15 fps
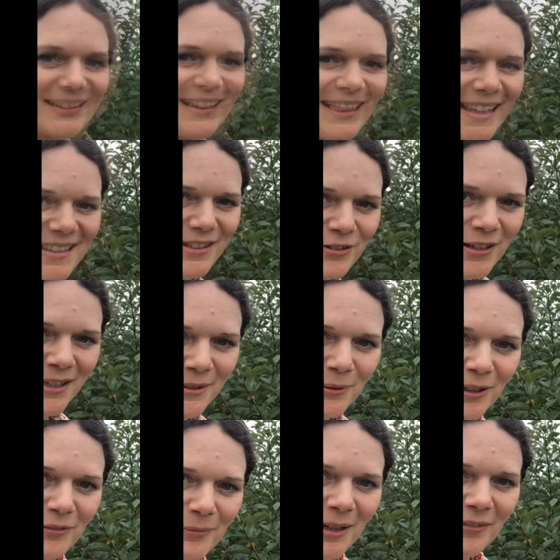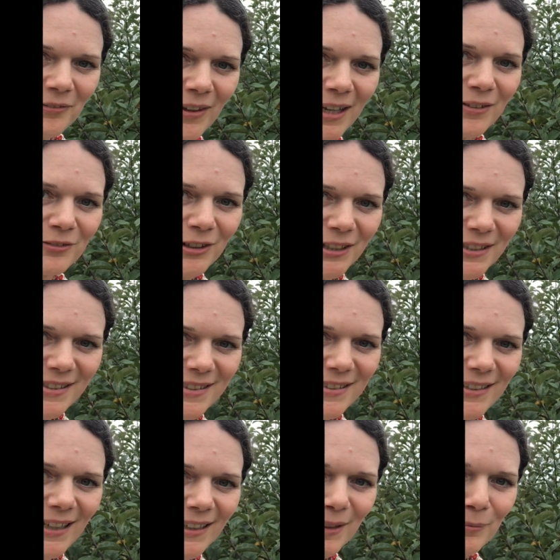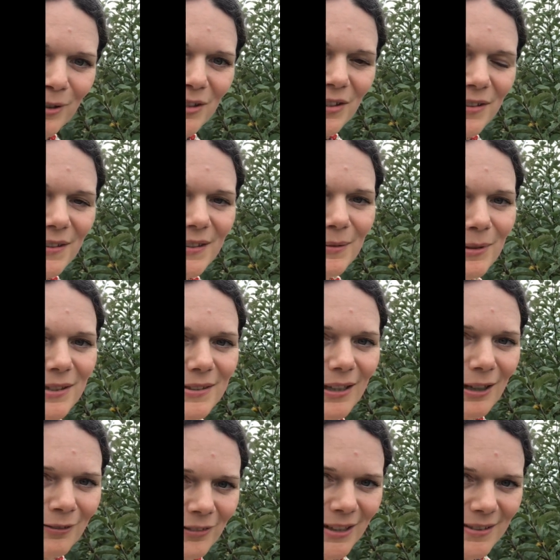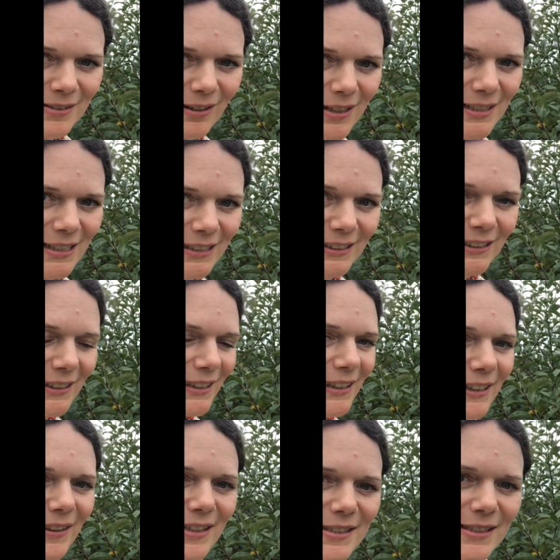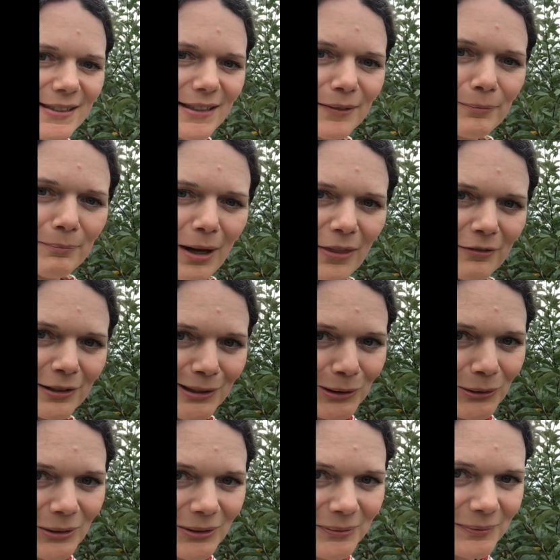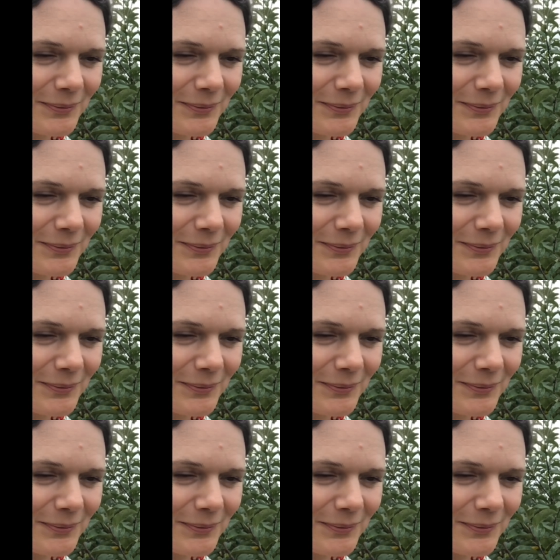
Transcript: This tree is one of my favourites, and it produces the most lovely cider. This is Mother-in-Law.